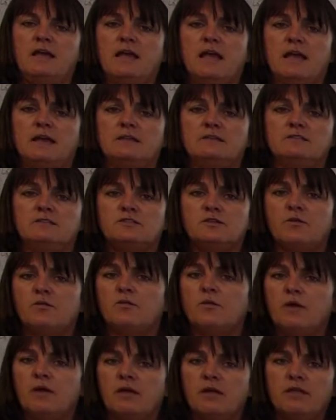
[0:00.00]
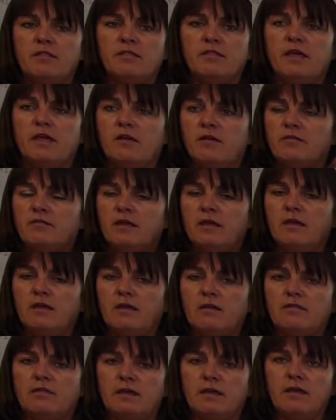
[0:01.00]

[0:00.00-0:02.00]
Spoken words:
and so they are the